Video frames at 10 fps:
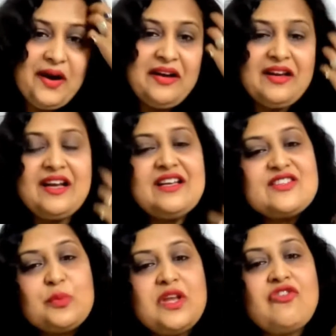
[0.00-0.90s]
but it
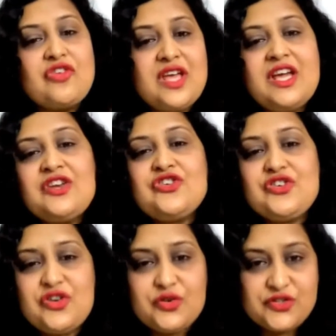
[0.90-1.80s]
has been
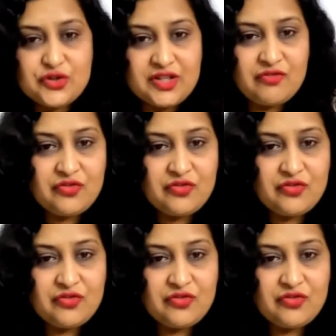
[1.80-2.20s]
reintroduced to